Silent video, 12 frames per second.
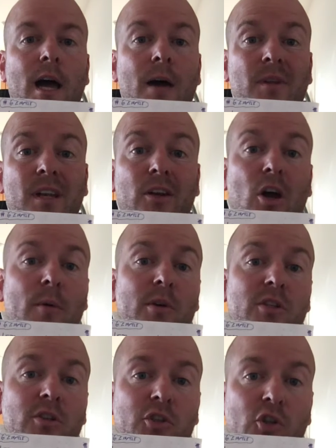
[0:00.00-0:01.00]
You need to know how
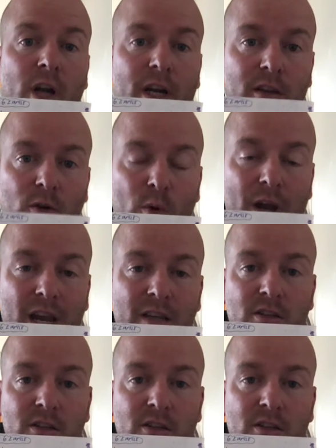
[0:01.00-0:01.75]
much your trailer weighs.